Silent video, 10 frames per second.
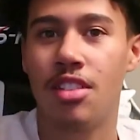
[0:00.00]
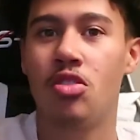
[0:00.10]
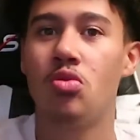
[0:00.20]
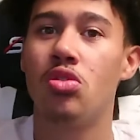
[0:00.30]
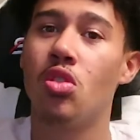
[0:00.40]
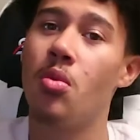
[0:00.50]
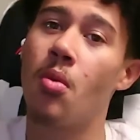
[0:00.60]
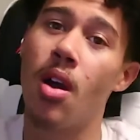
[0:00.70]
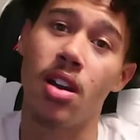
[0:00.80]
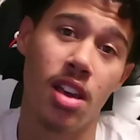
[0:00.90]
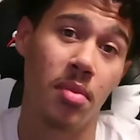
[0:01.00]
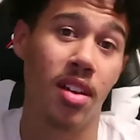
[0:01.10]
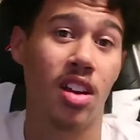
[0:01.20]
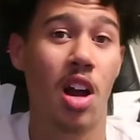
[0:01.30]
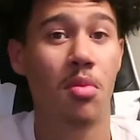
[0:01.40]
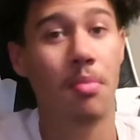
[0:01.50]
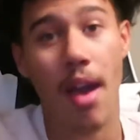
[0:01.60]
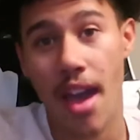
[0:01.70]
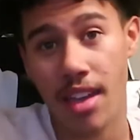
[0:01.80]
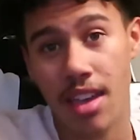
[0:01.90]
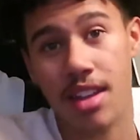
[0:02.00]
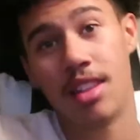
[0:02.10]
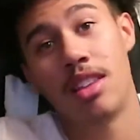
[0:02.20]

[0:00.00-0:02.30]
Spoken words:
on YouTube and why I kept on coming back and then